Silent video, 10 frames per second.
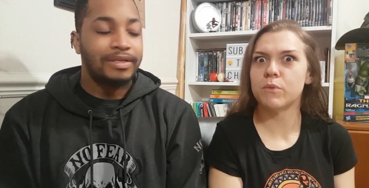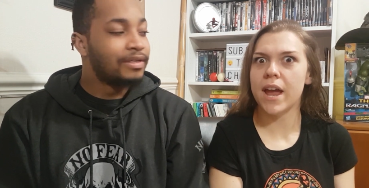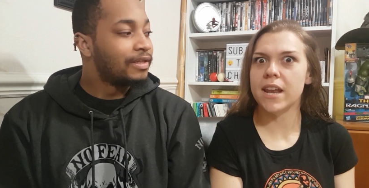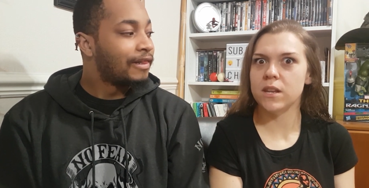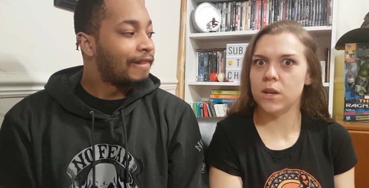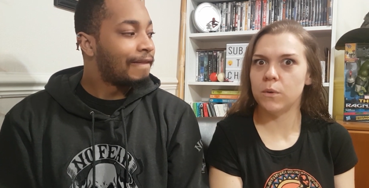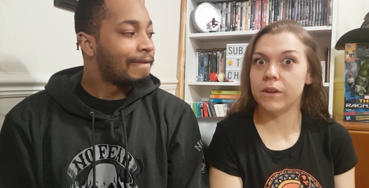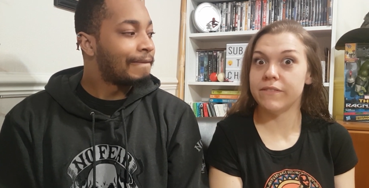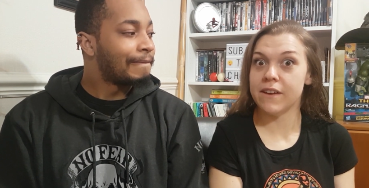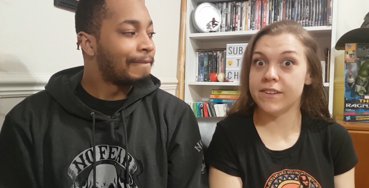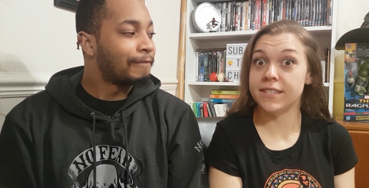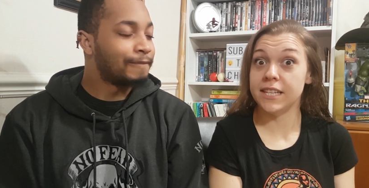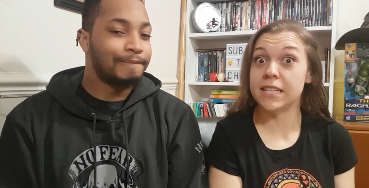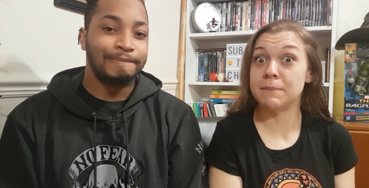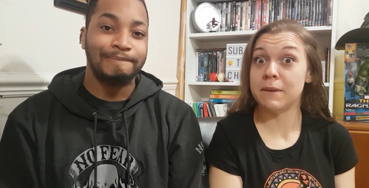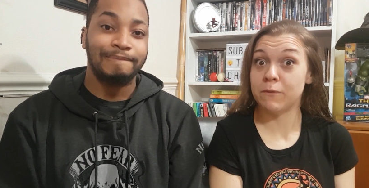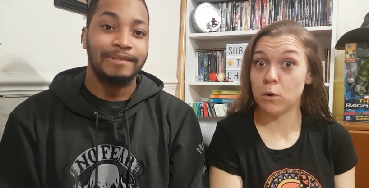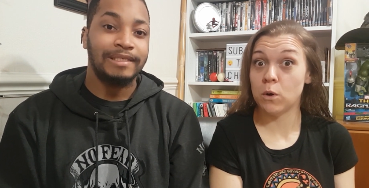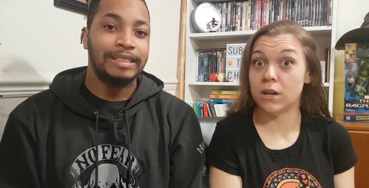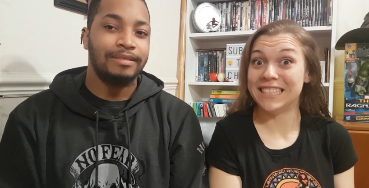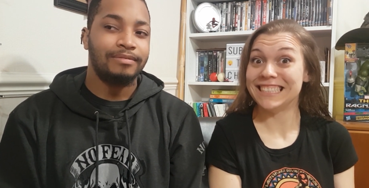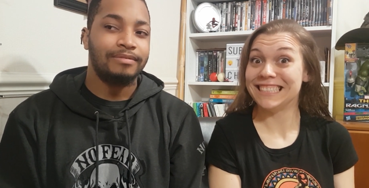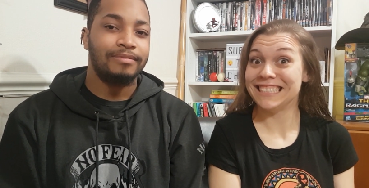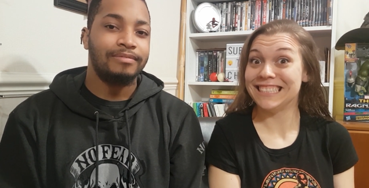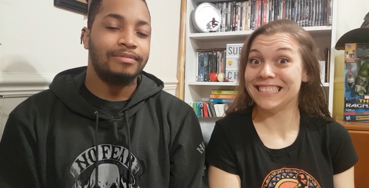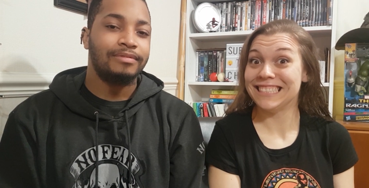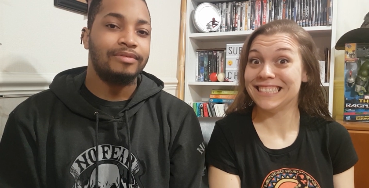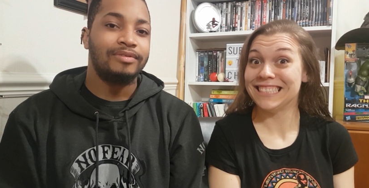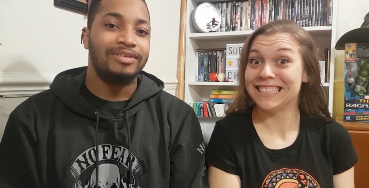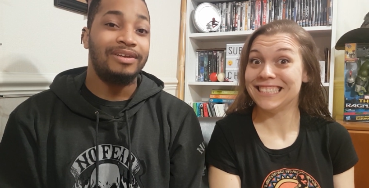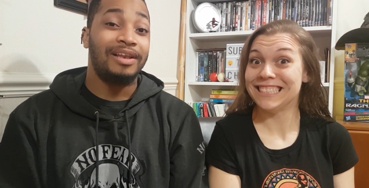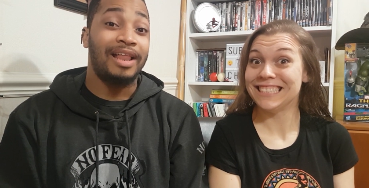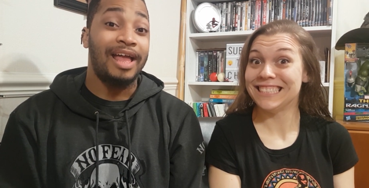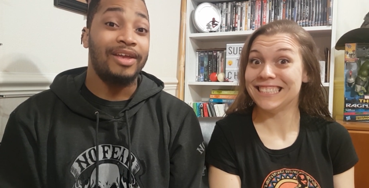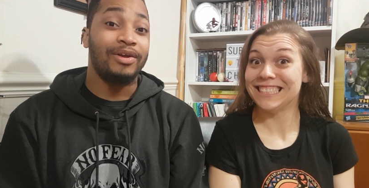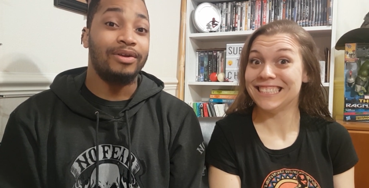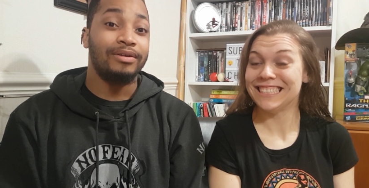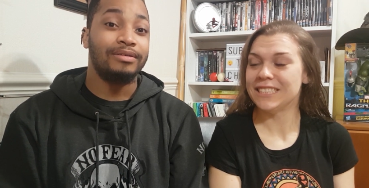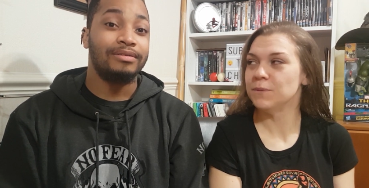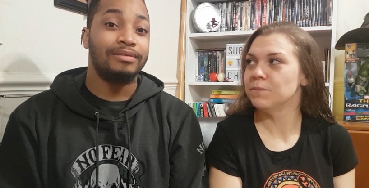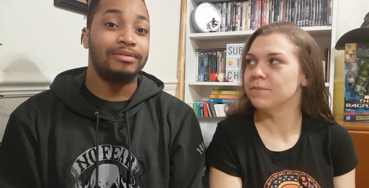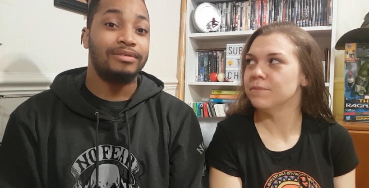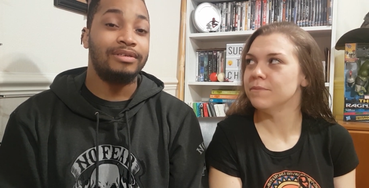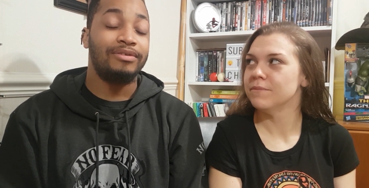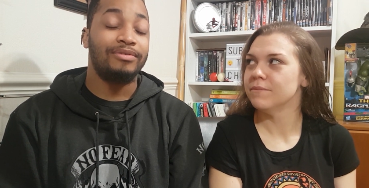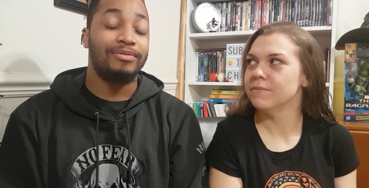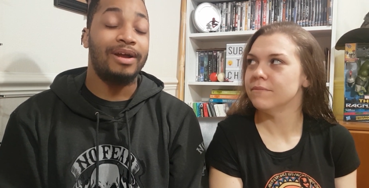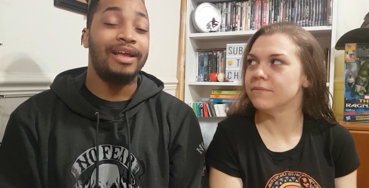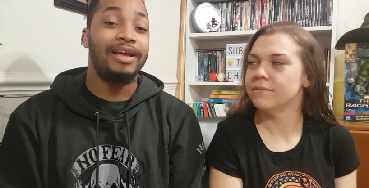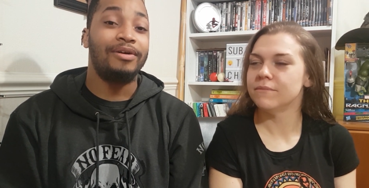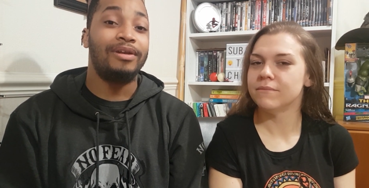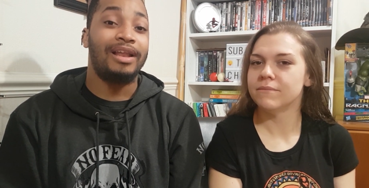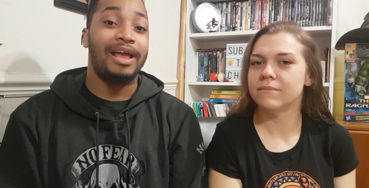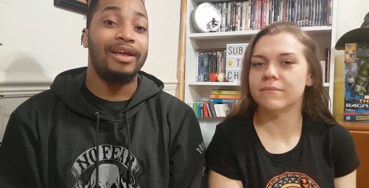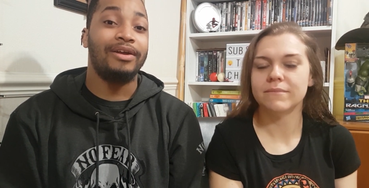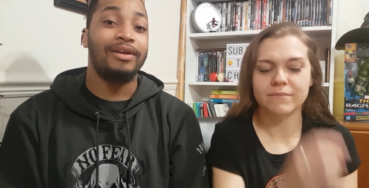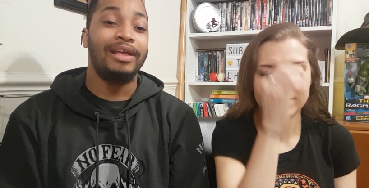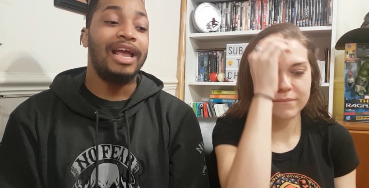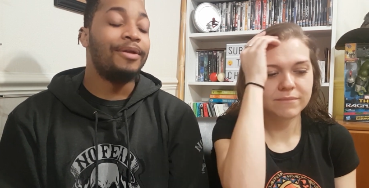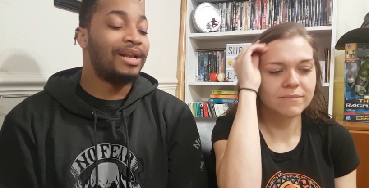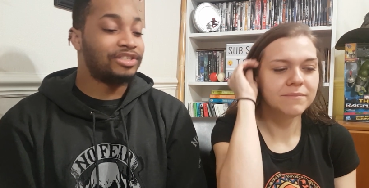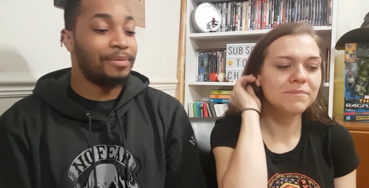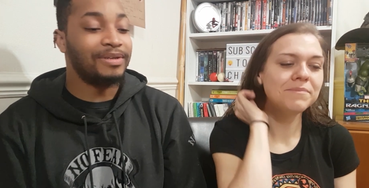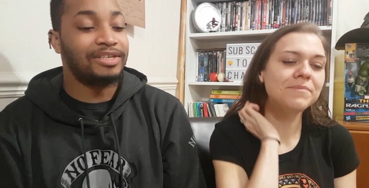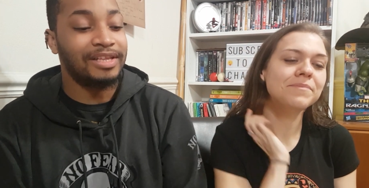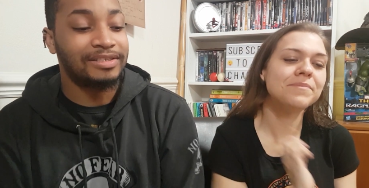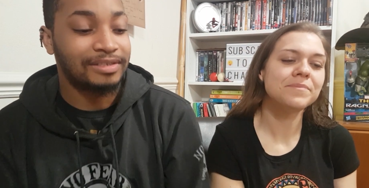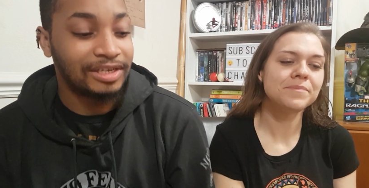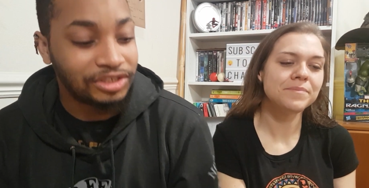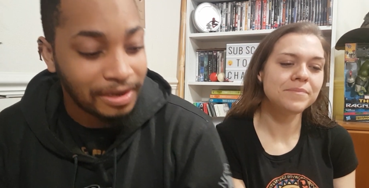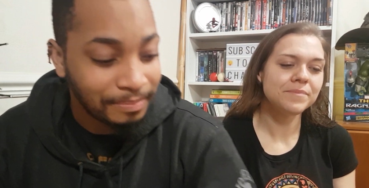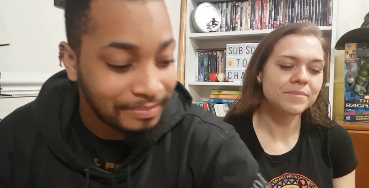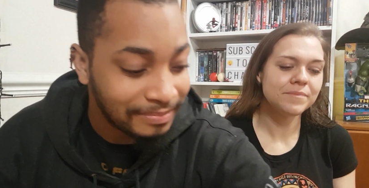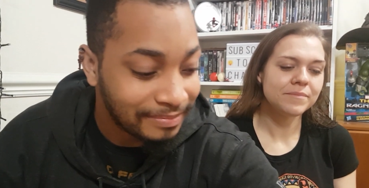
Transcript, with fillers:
Speaker 1: brand new. We've never seen this before.
Speaker 2: She's a liar. She's a right out liar. Anyway, let's jump into this. Let's jump.